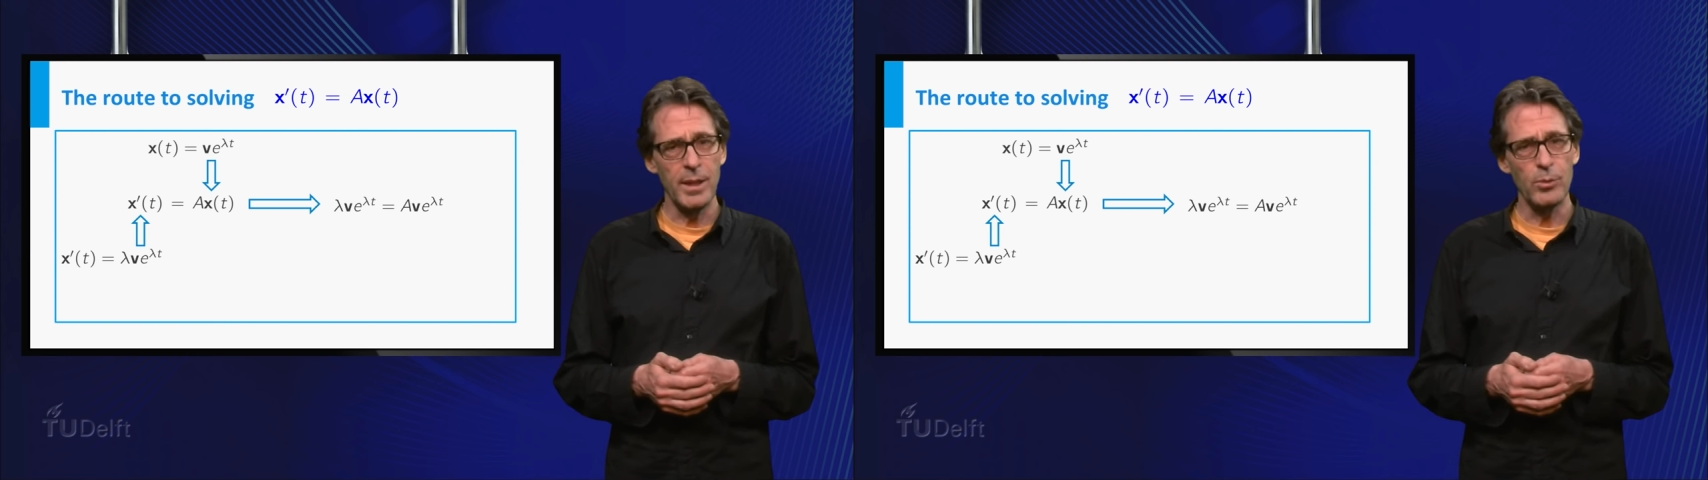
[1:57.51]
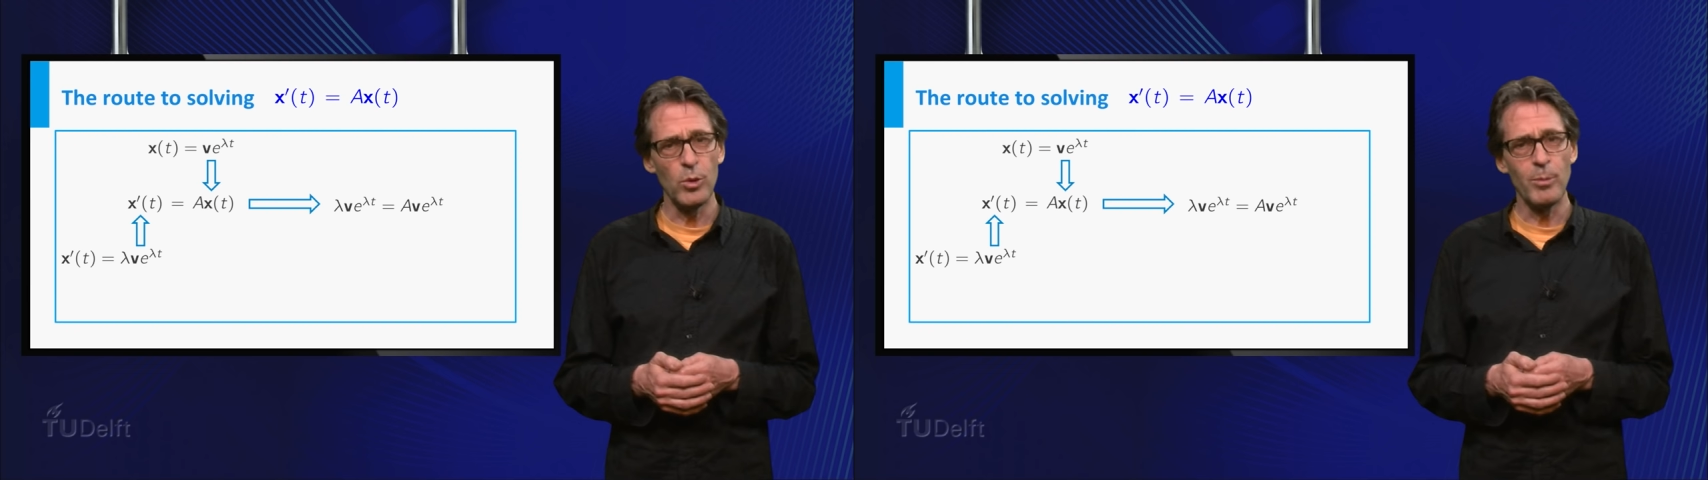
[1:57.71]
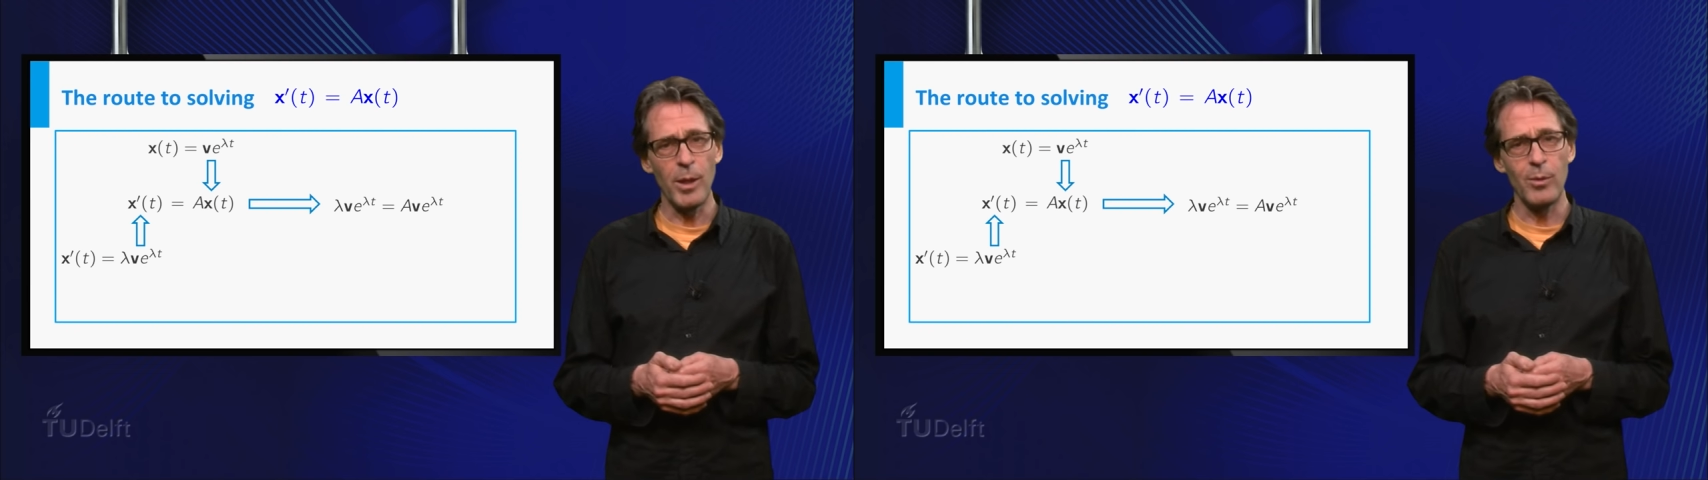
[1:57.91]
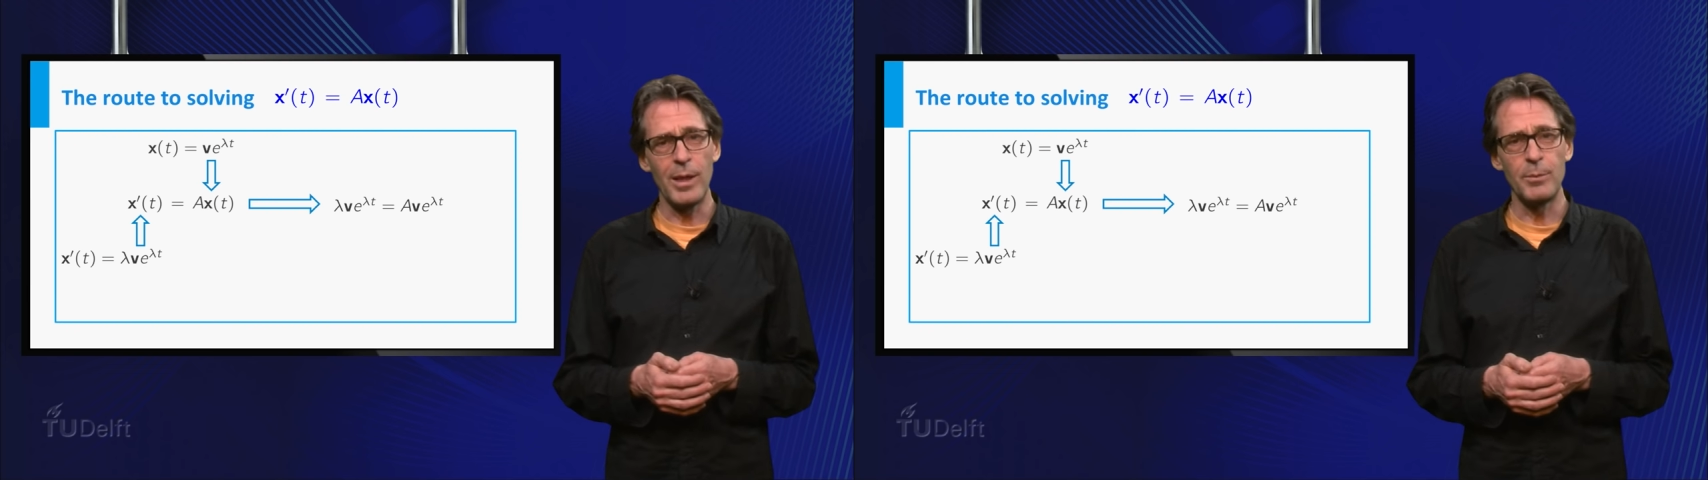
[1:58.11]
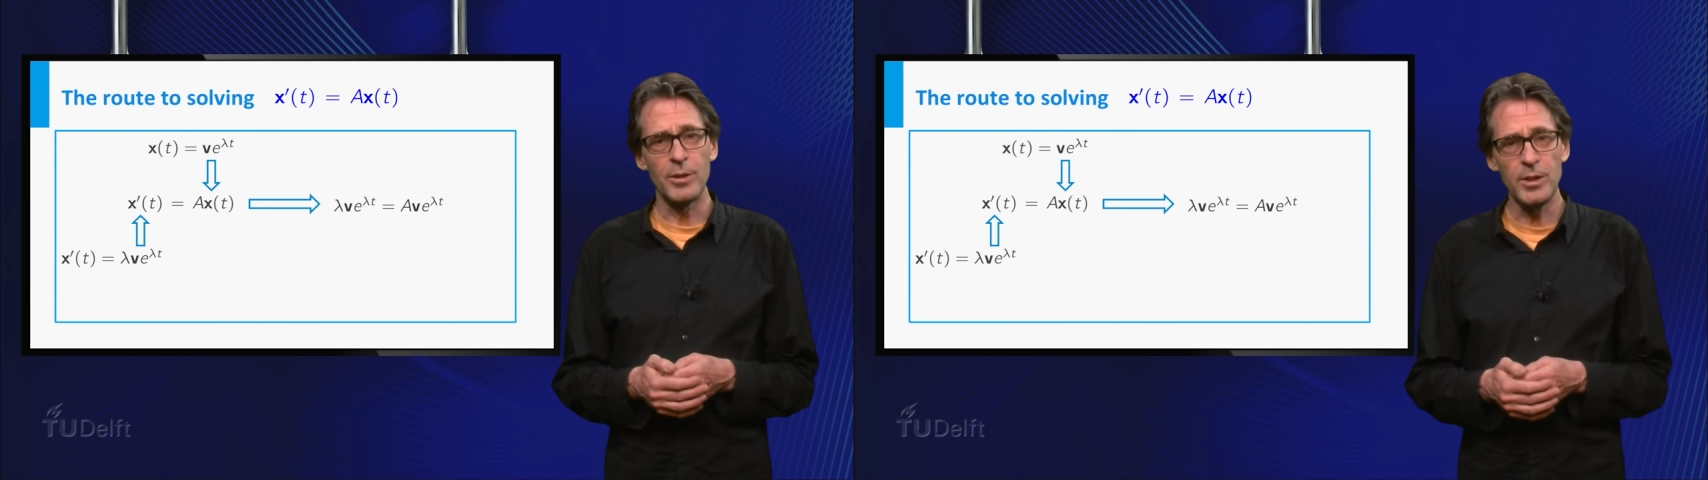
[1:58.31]
e to the power
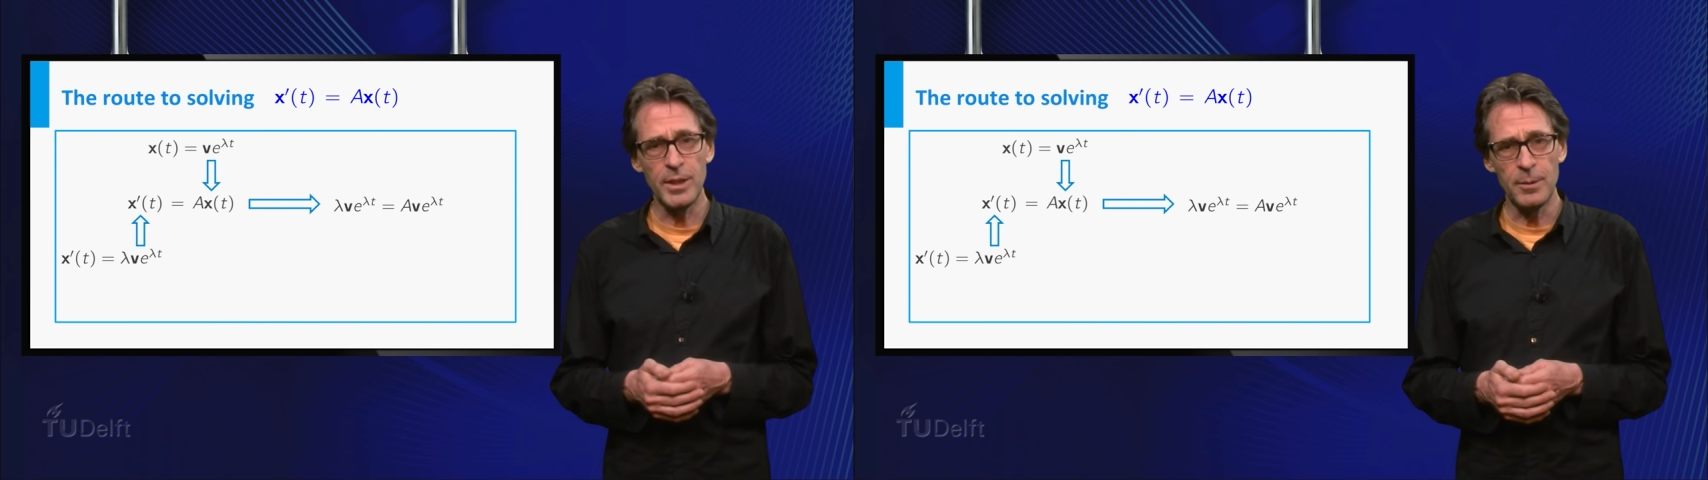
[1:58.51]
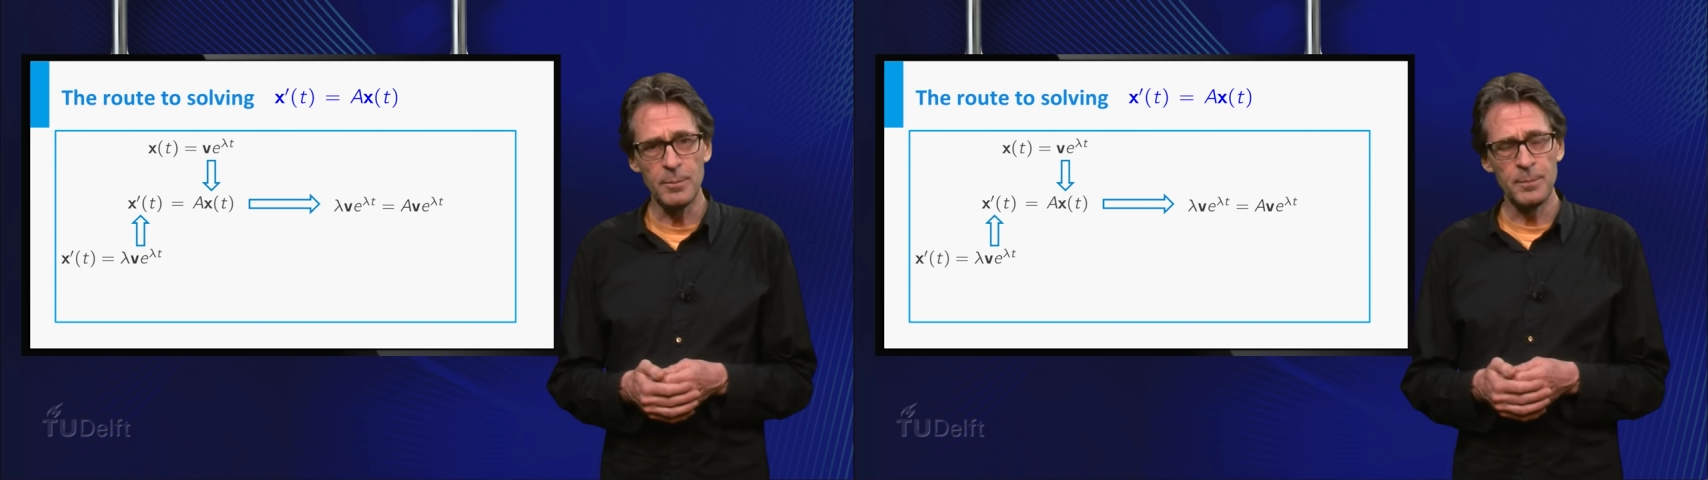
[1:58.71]
lambda t.